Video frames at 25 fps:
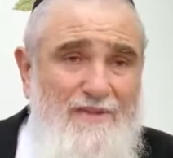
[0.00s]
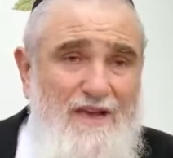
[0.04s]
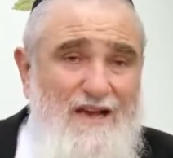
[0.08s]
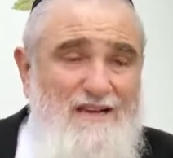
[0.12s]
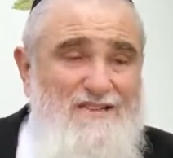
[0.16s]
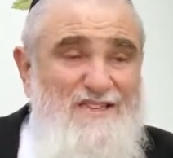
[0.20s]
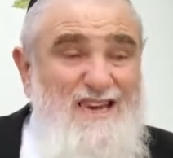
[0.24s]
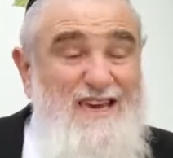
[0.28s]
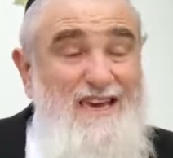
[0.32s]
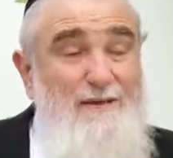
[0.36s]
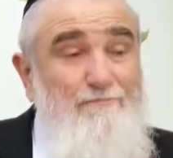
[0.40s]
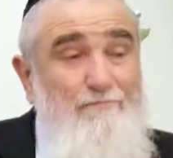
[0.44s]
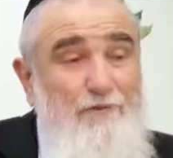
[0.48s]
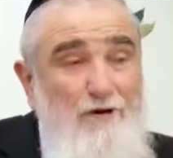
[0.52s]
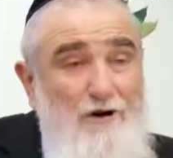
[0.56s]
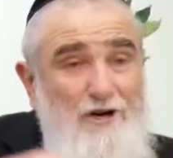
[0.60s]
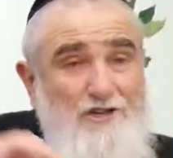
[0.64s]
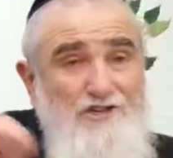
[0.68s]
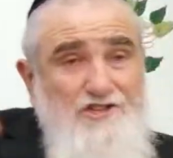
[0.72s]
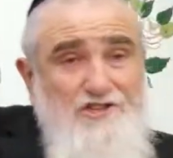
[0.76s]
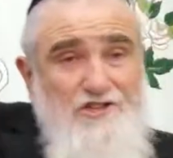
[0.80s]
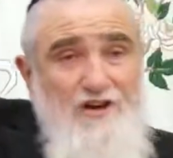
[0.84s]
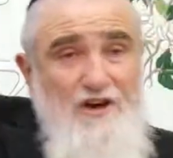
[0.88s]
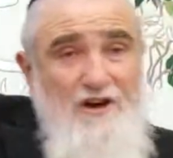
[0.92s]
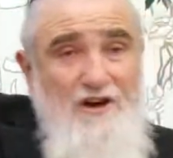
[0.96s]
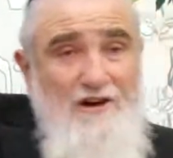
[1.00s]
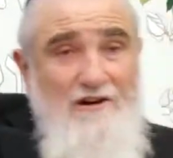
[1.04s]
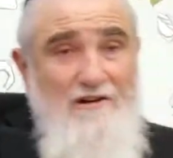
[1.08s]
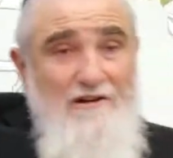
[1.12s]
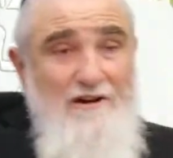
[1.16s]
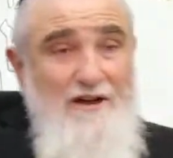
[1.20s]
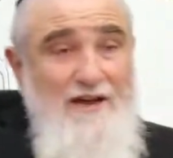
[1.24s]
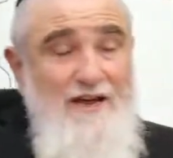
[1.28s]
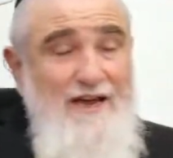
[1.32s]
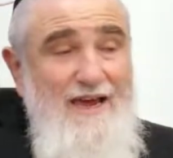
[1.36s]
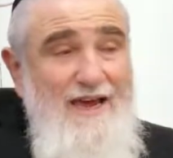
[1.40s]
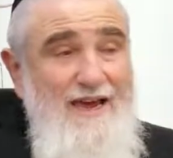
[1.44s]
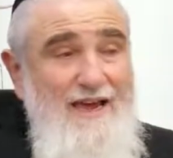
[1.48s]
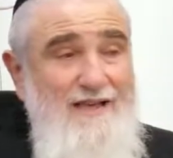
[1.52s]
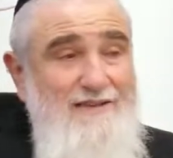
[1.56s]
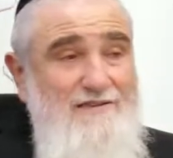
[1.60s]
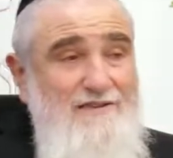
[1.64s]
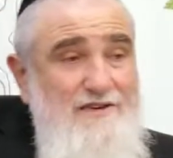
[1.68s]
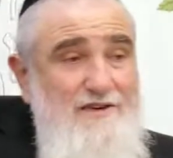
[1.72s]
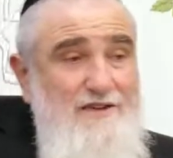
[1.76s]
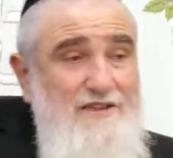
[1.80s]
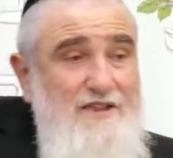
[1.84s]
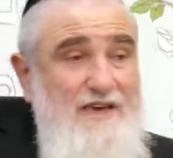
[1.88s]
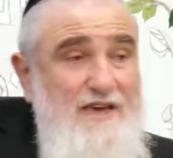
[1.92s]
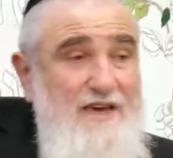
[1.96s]
So he pushed her
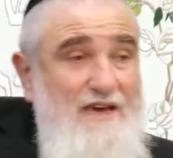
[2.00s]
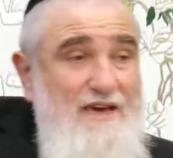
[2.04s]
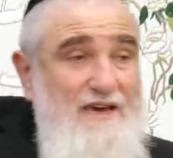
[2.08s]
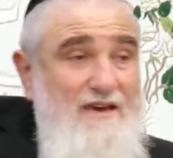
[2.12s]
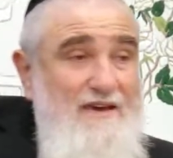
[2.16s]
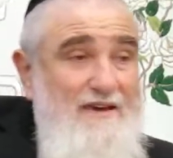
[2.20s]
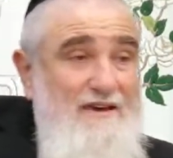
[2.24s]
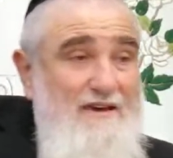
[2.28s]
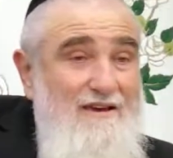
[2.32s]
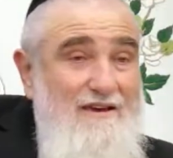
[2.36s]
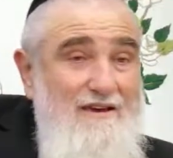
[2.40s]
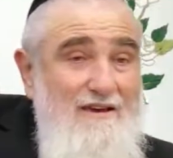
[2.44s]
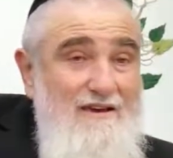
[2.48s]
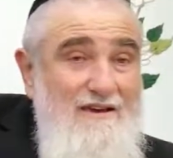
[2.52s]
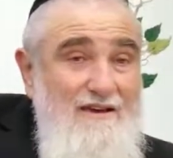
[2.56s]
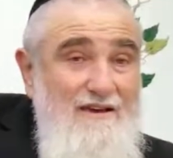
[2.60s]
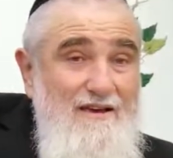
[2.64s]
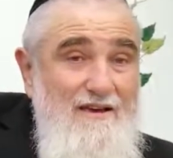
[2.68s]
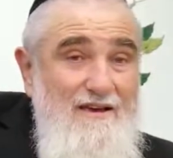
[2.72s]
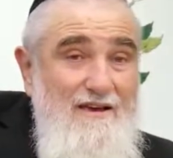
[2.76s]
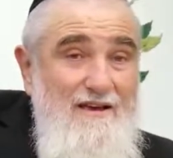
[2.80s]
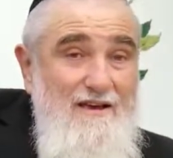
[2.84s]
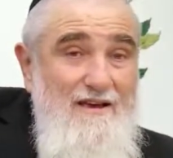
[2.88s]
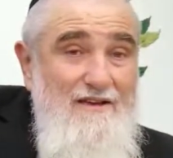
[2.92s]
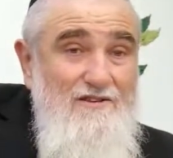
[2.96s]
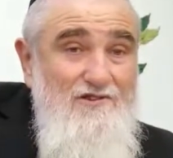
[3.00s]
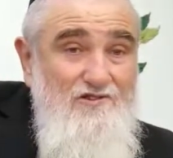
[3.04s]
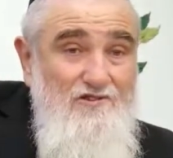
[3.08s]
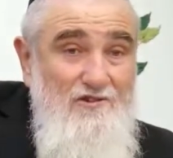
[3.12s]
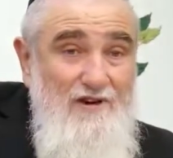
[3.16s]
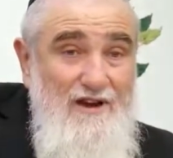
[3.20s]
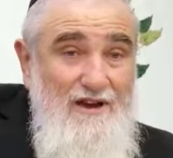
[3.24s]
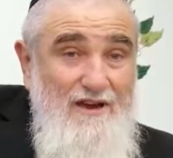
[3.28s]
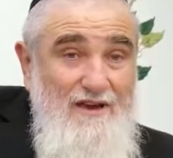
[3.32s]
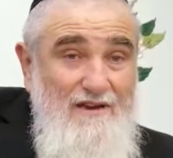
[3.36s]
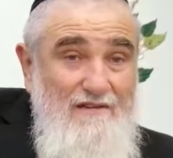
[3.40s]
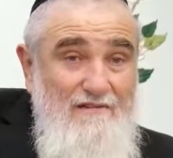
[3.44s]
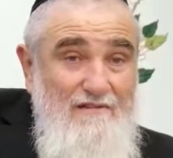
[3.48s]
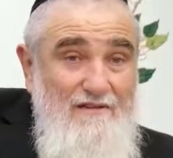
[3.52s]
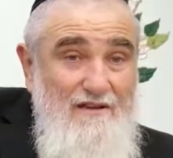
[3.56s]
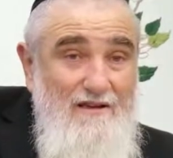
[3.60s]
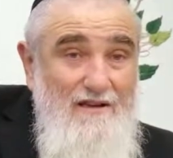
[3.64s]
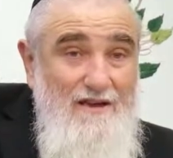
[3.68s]
into the tree.